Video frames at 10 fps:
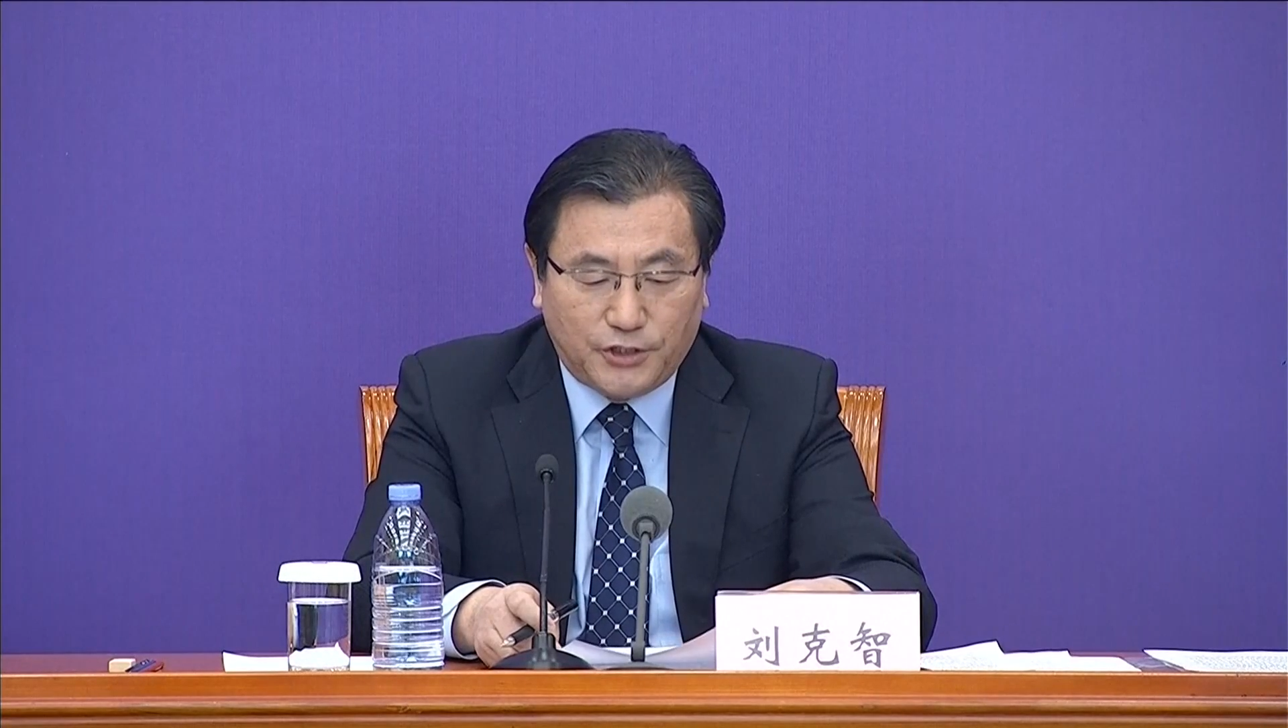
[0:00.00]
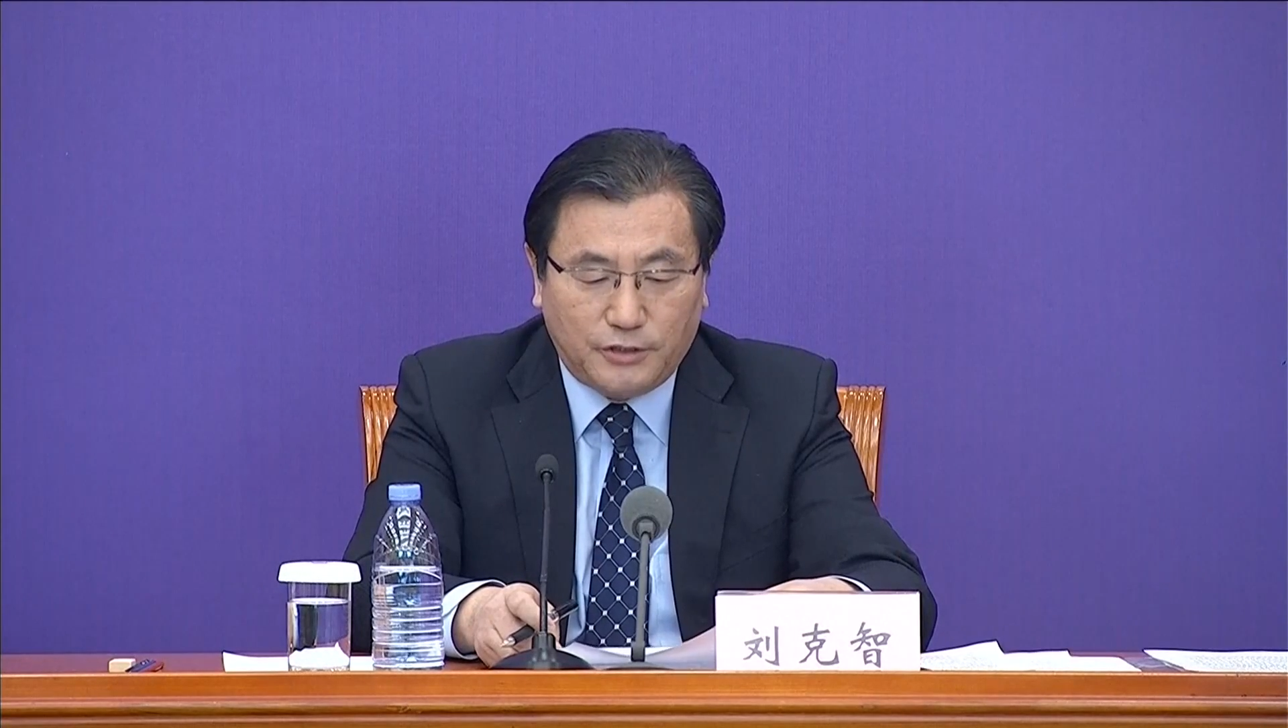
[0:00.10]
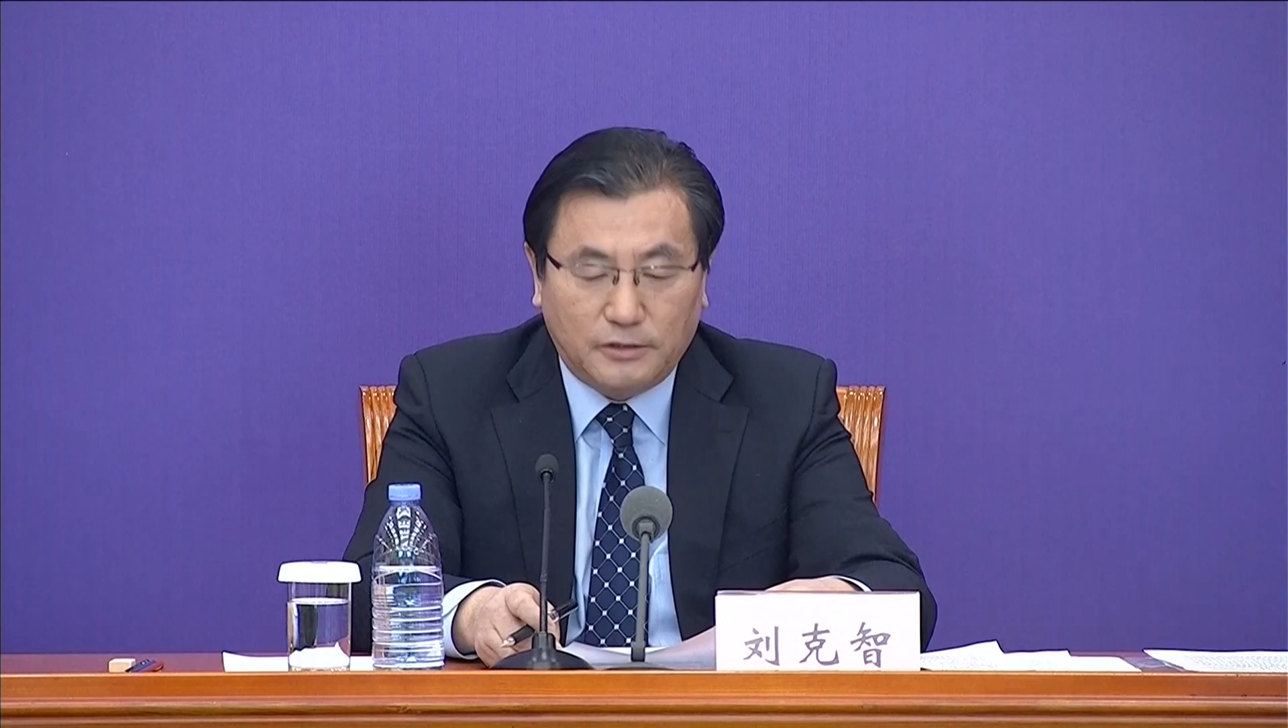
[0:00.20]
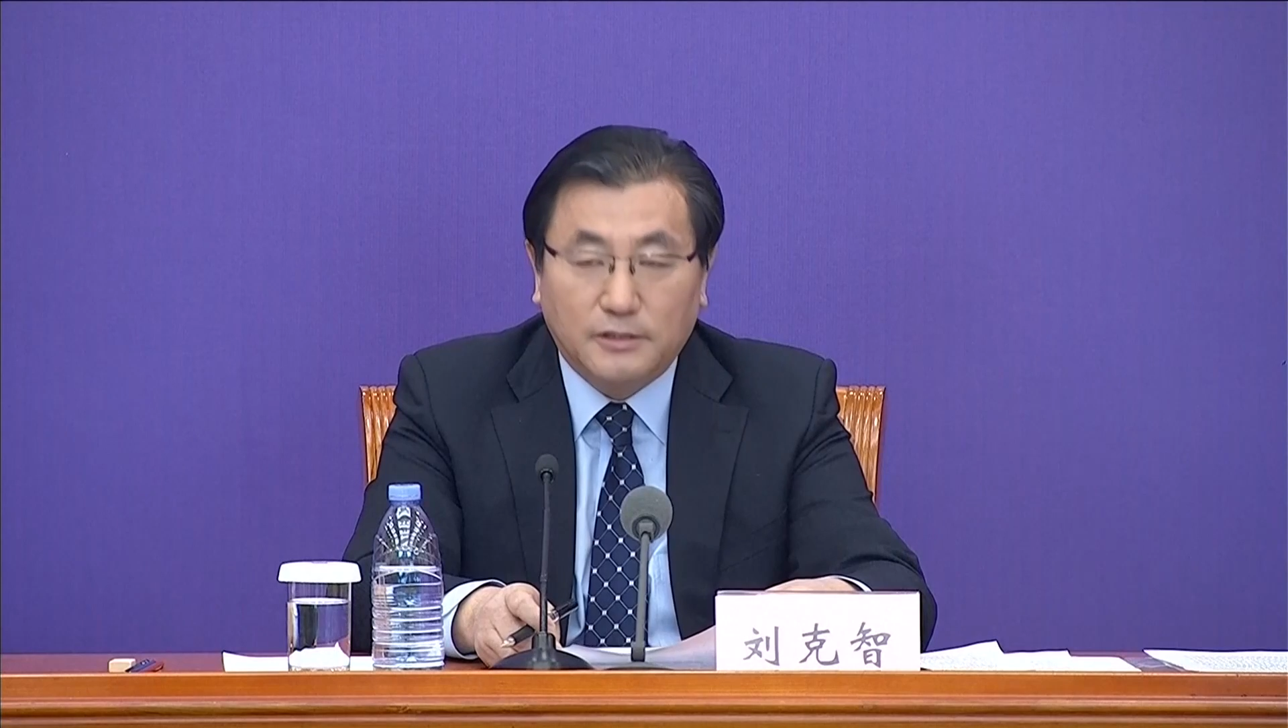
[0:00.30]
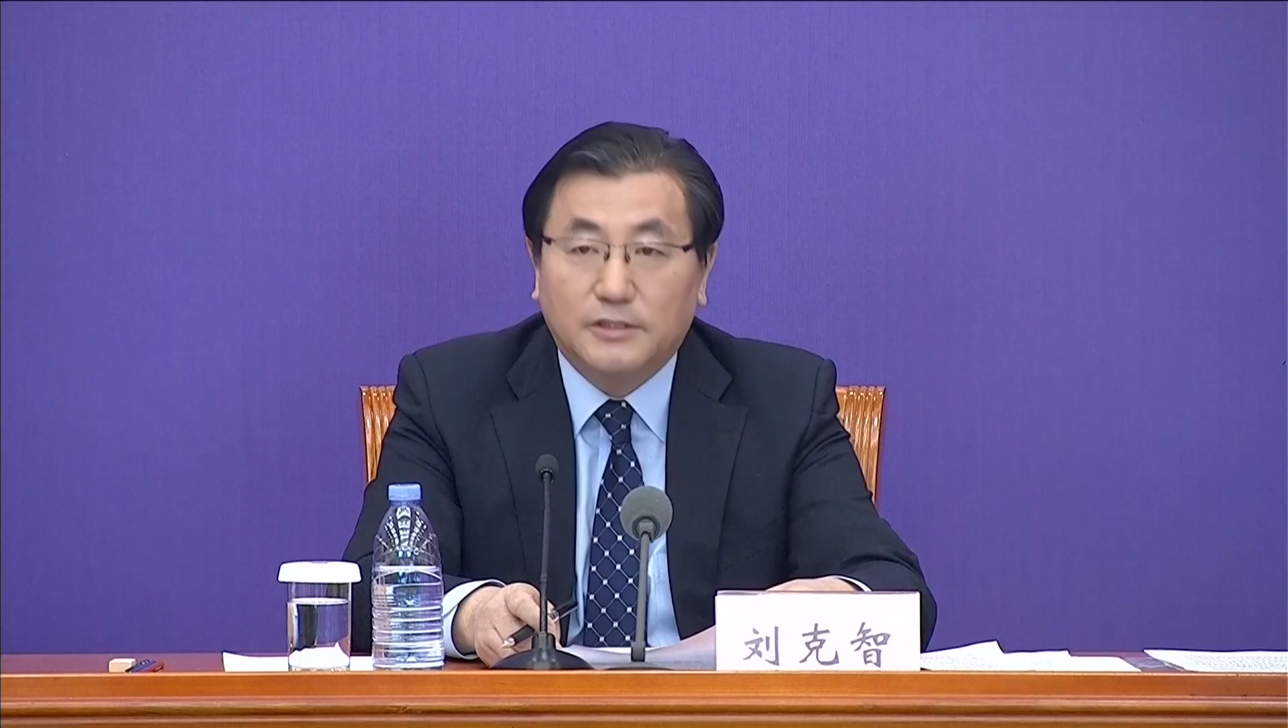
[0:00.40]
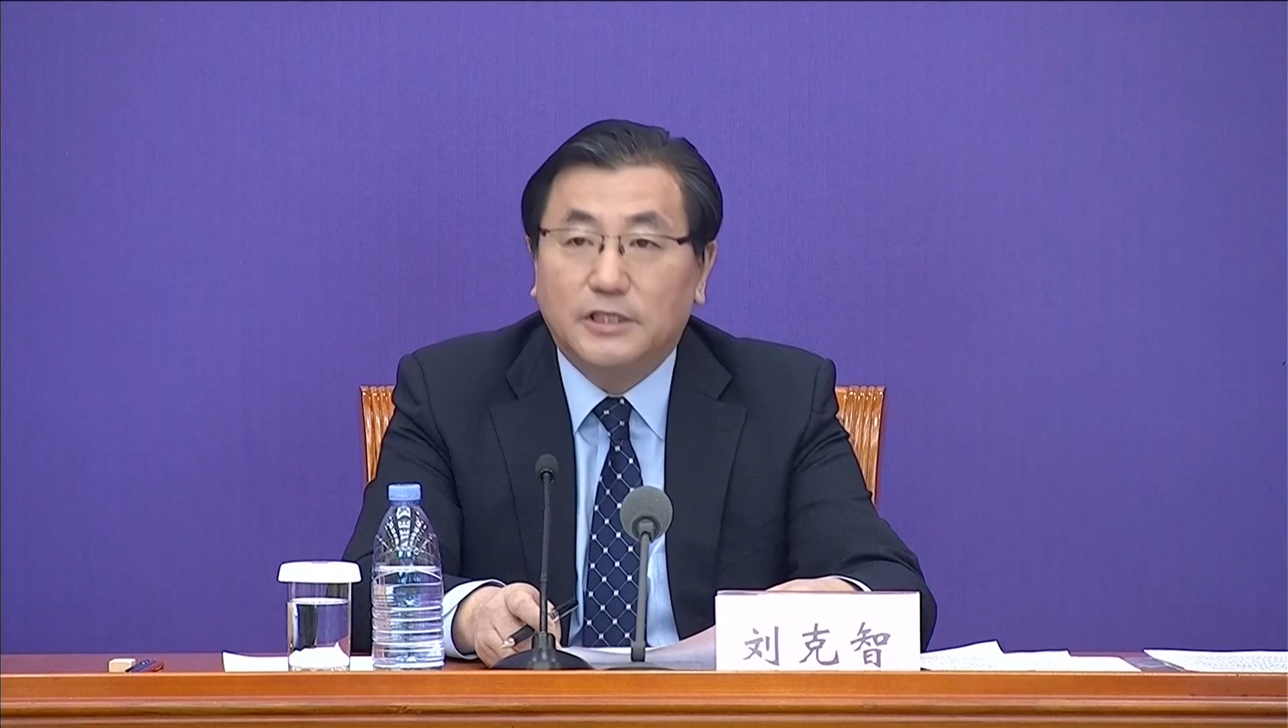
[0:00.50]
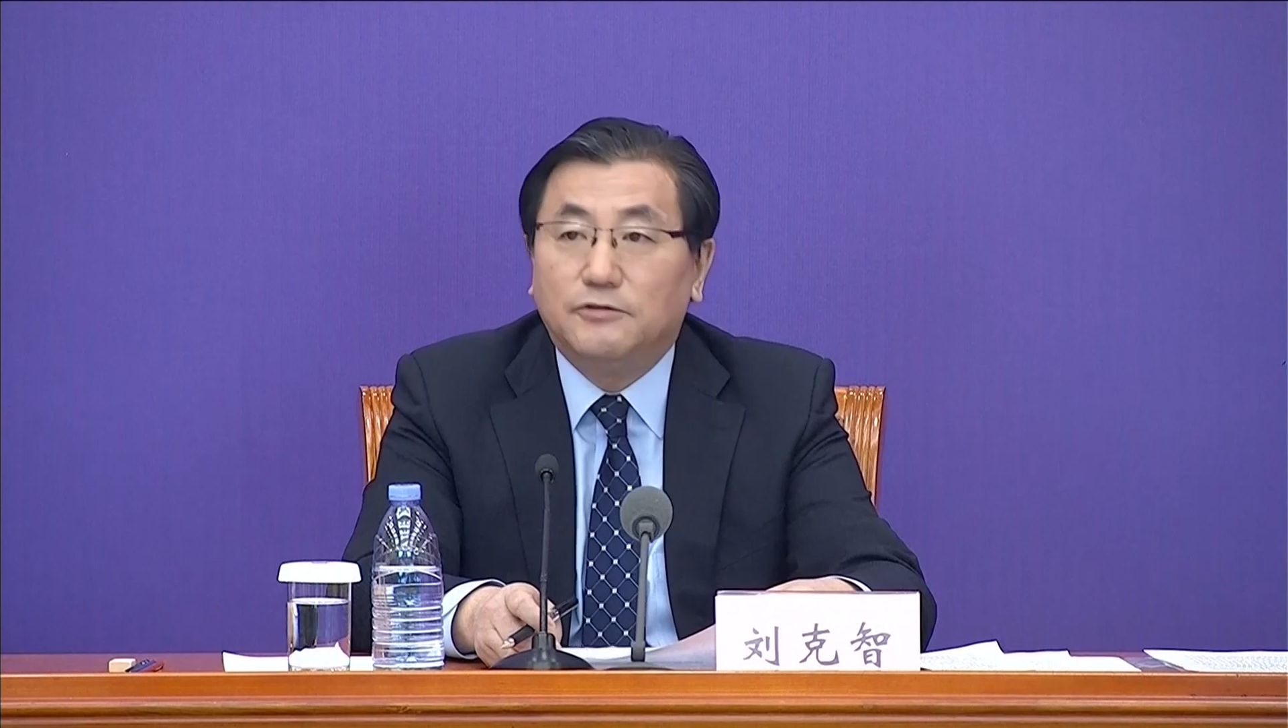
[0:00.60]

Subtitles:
measures,